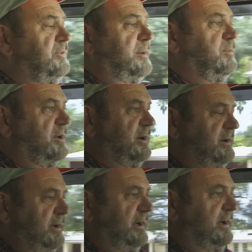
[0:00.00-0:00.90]
they were,
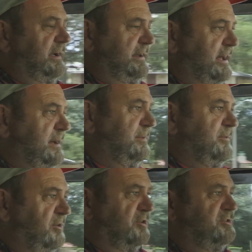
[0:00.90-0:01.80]
Gabe,
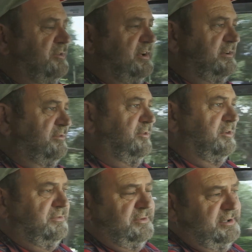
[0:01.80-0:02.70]
of course, was at the
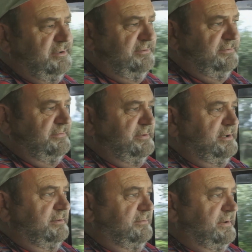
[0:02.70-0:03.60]
forefront
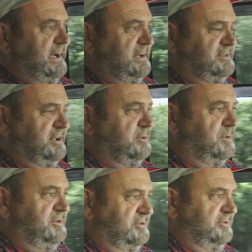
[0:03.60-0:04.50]
of asking
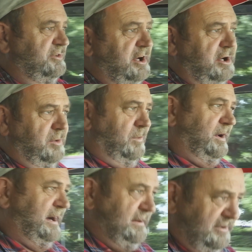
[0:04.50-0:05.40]
questions,
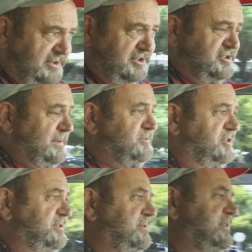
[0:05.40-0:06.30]
why the
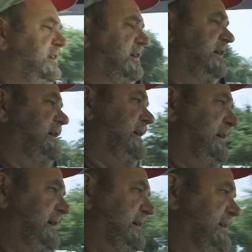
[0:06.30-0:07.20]
deception?
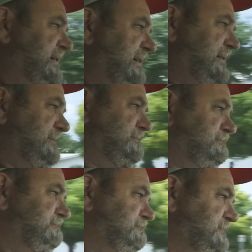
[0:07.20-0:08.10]
And
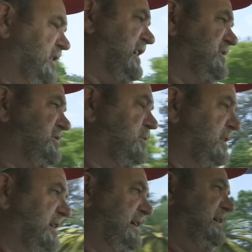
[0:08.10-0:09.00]

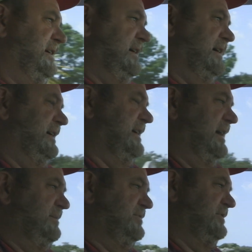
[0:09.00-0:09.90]
consequently, Gabe